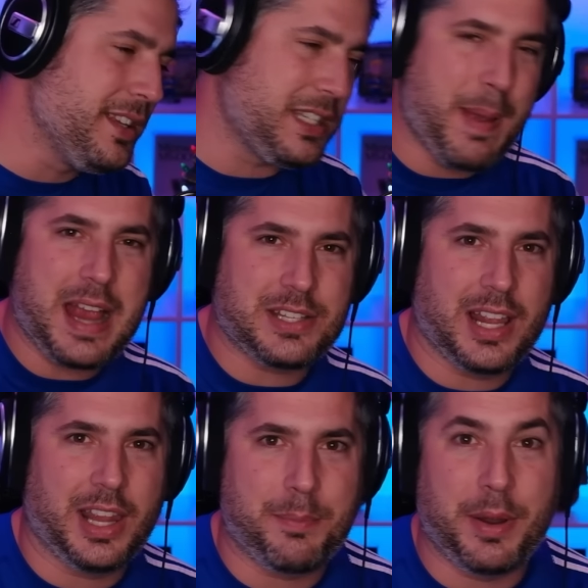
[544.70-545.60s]
Smash
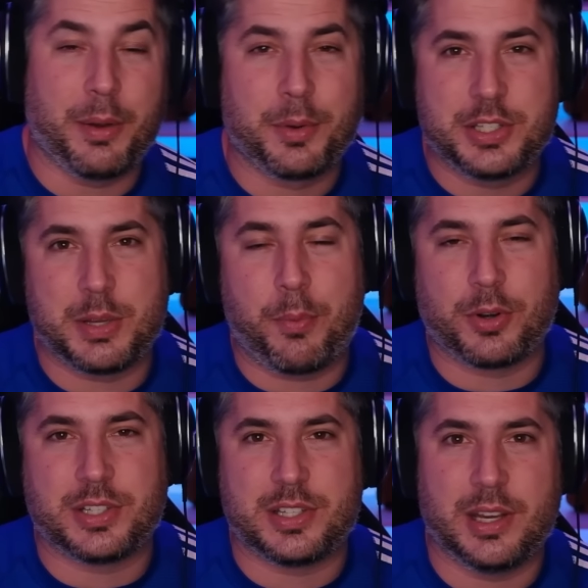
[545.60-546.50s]
that like button. It really
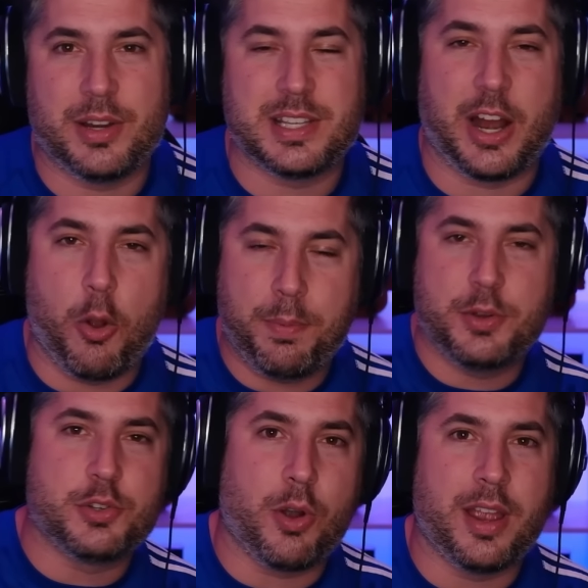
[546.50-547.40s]
supports the series and I hope you
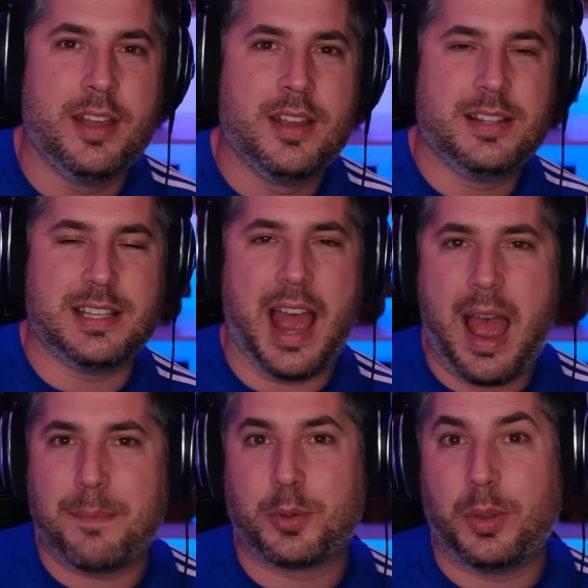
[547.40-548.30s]
enjoy these
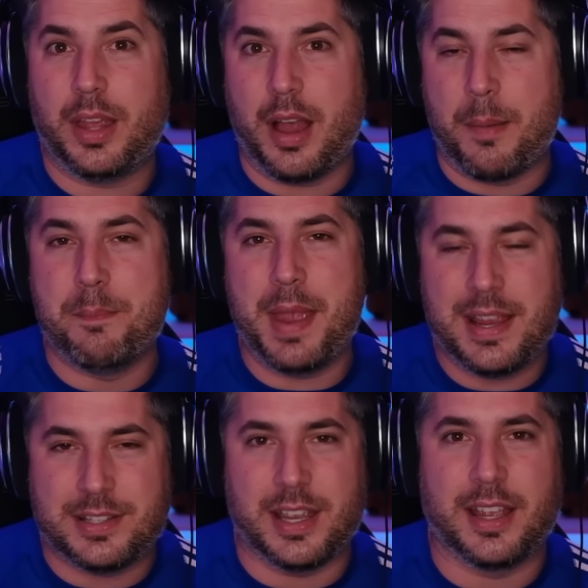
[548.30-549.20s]
absolutely
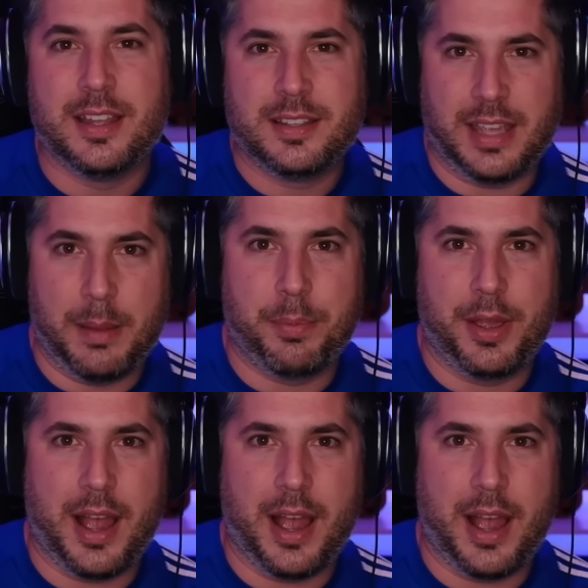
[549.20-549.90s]
amazing gameplay